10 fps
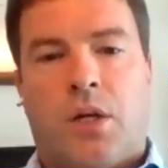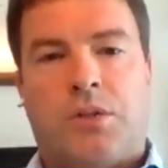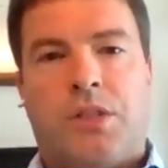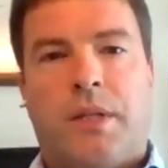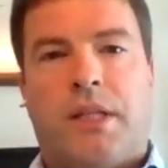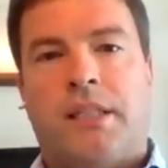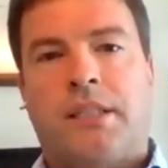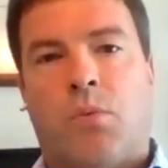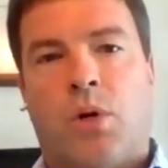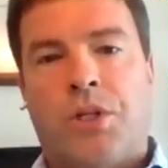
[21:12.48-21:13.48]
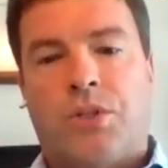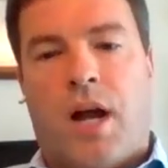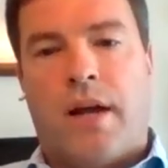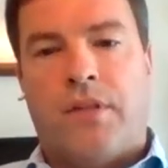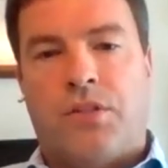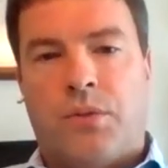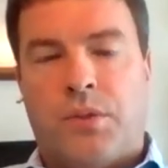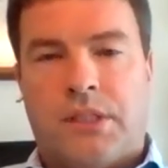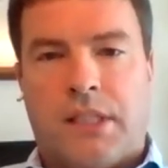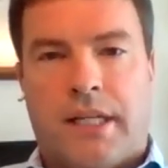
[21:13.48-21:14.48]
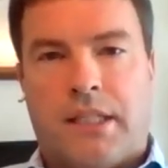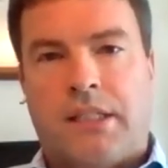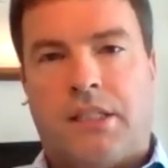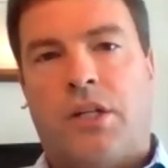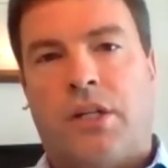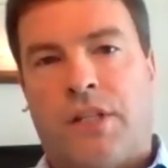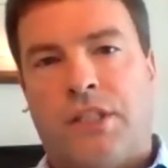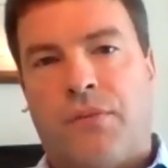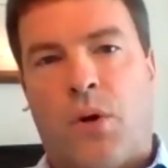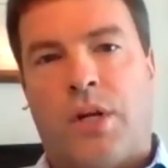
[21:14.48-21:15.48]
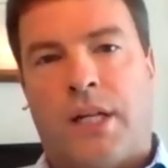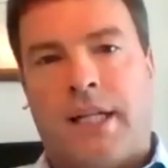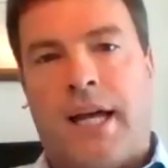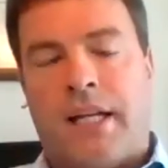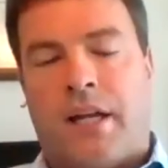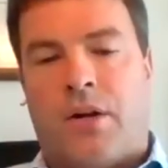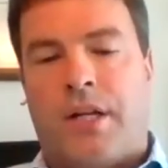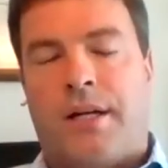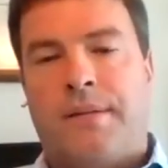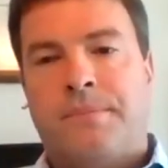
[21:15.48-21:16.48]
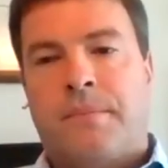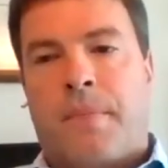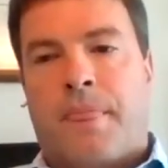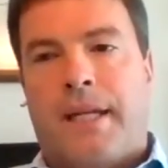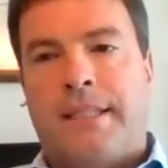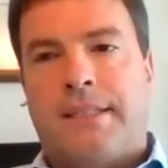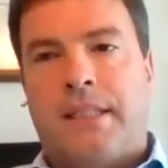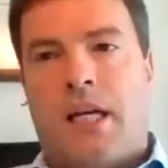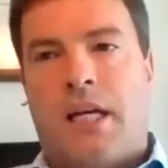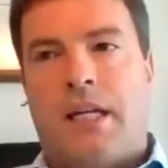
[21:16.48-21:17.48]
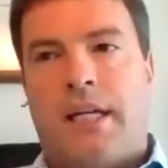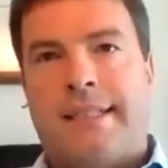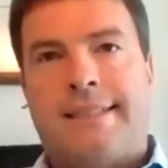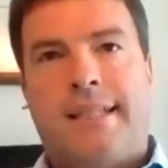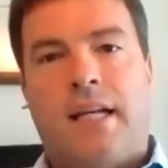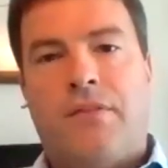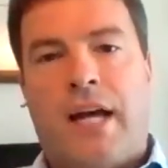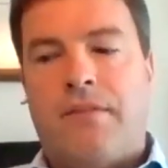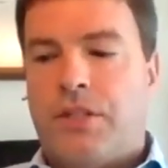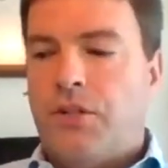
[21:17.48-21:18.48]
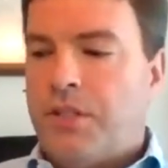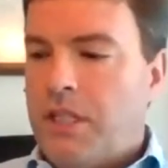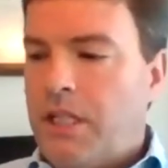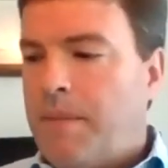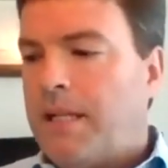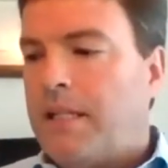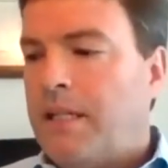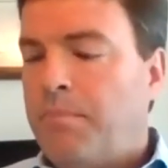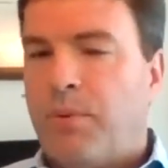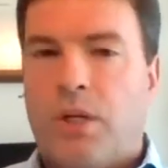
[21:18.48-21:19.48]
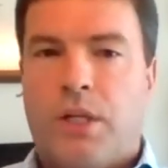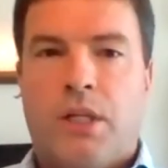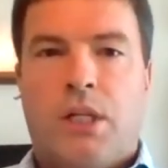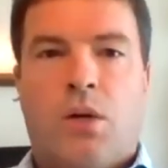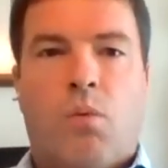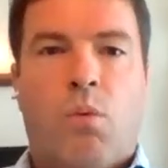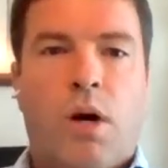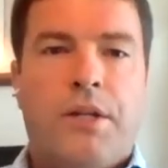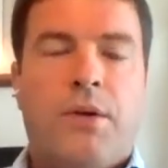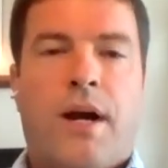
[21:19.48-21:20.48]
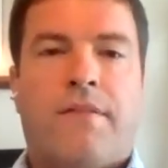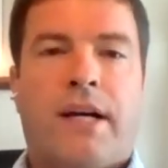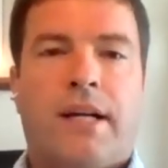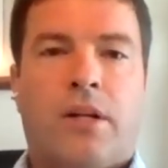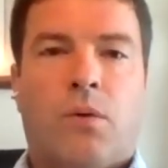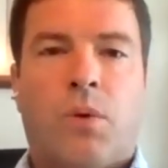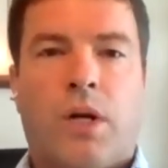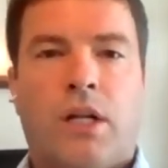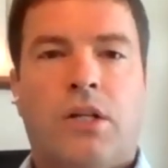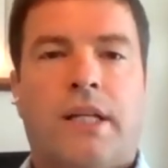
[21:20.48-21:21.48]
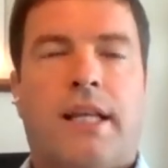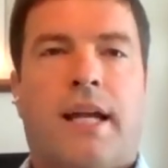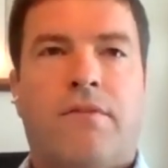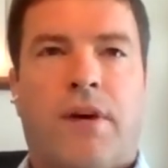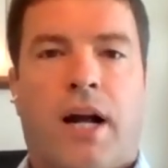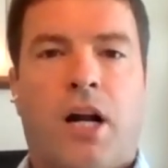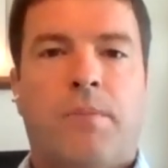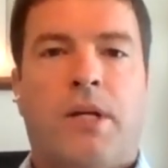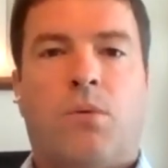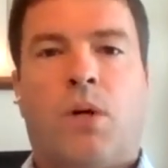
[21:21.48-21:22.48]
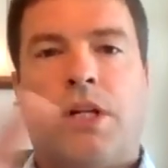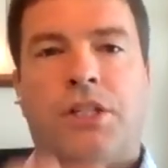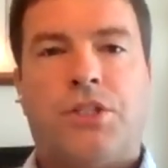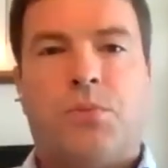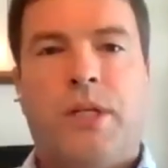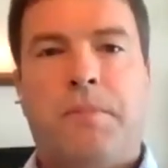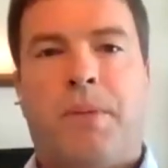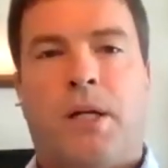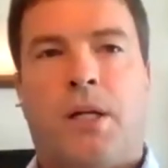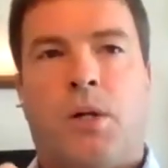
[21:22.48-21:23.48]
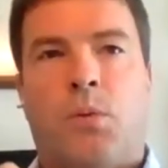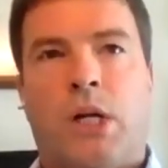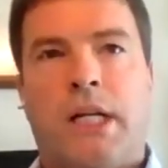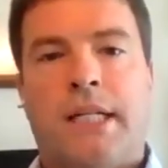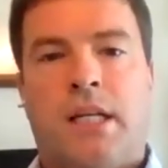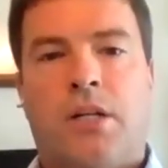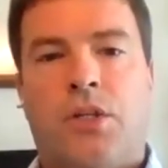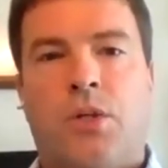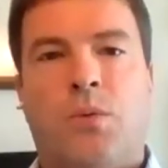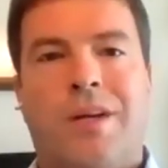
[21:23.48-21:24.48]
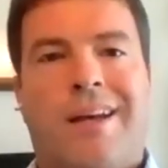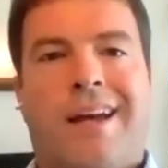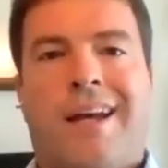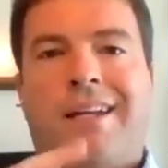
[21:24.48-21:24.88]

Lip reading: So some of the things that we're striving to is like, let's focus into that area and say, instead of having your team have to input what you have out there, we're going to look at that environment, we're going to sweep it, and we're going to tell you,